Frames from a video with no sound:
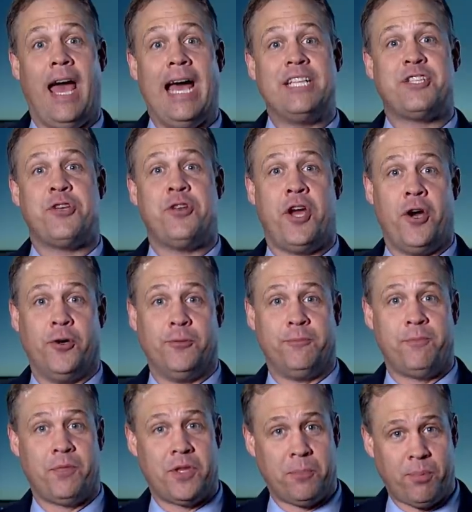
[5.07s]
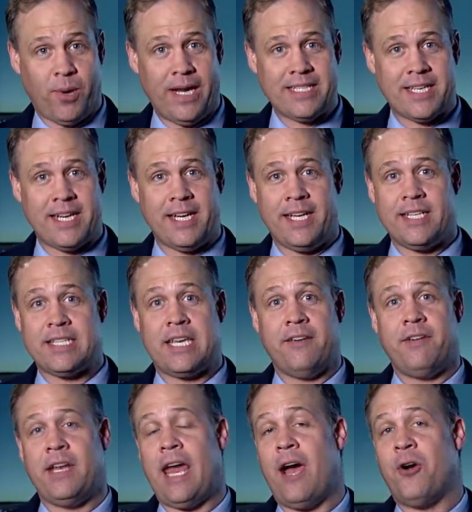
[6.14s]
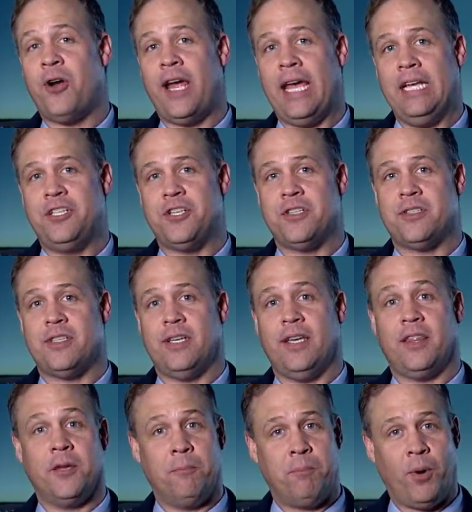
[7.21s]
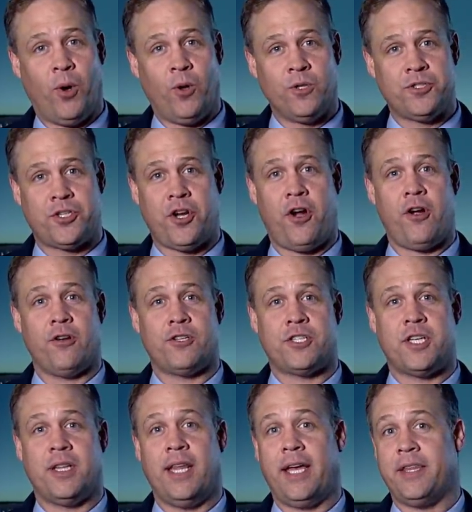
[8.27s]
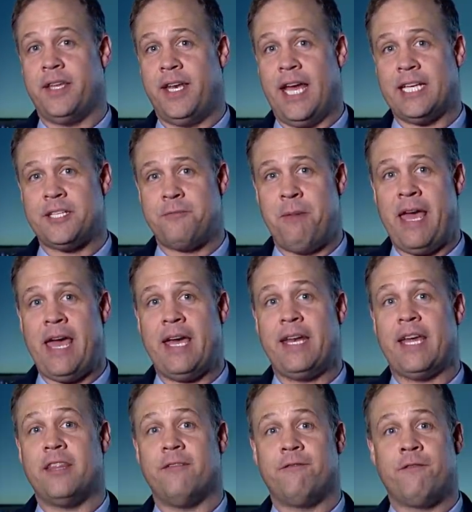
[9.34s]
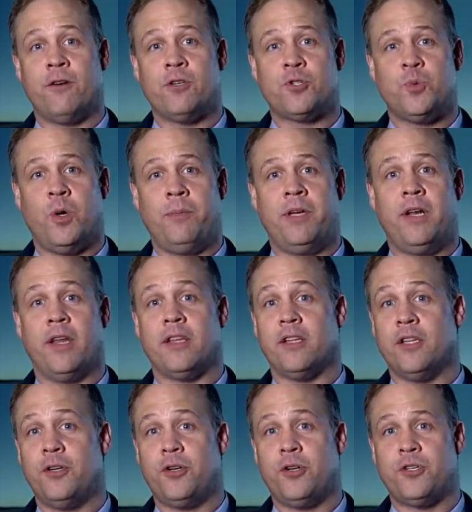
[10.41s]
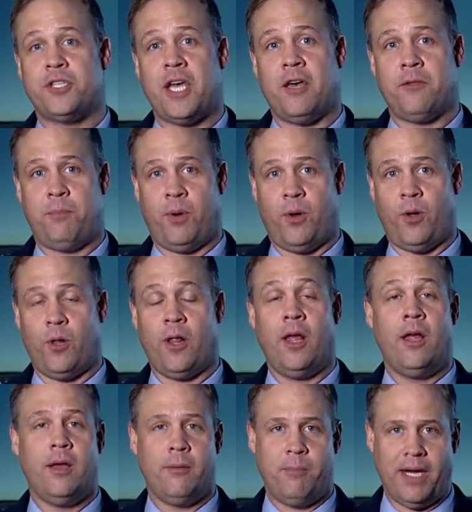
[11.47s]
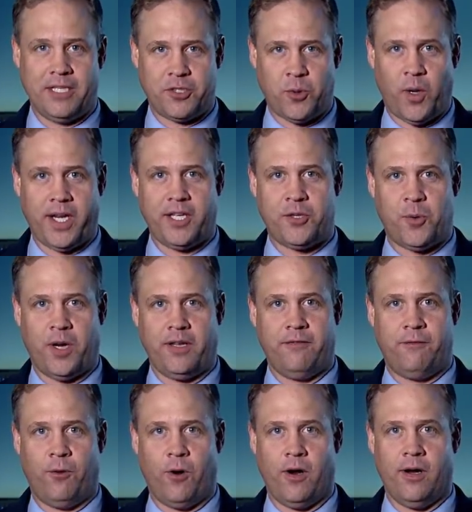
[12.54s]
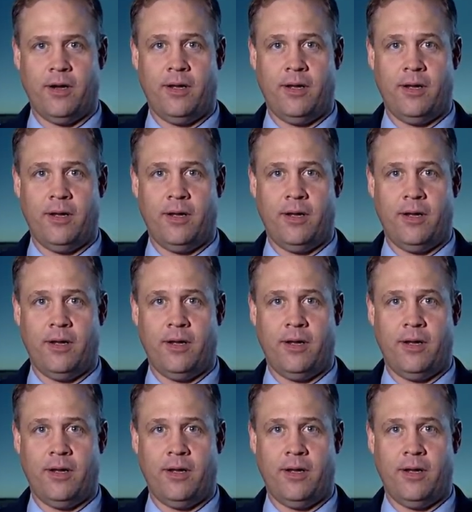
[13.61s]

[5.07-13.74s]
As you know, the President has given our agency the bold charge to land the next man and the first woman on the lunar South Pole by twenty twenty-four.